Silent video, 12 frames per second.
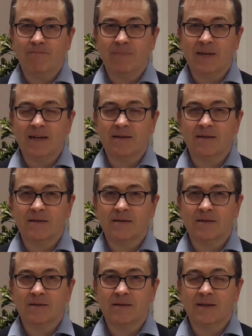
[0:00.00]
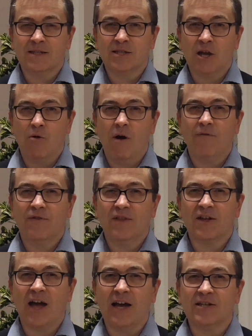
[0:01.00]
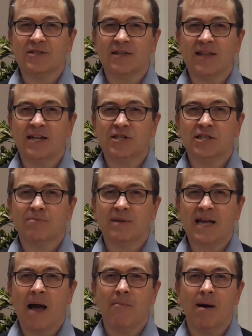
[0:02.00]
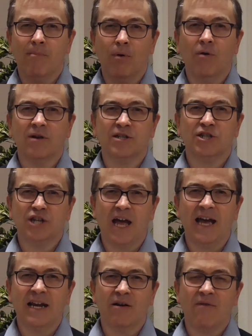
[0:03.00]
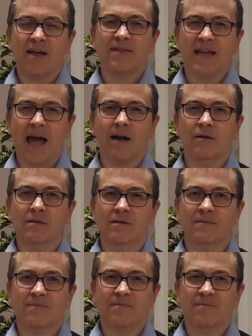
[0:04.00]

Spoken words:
but it's so often the case that they just become a ball and chain around the ankle.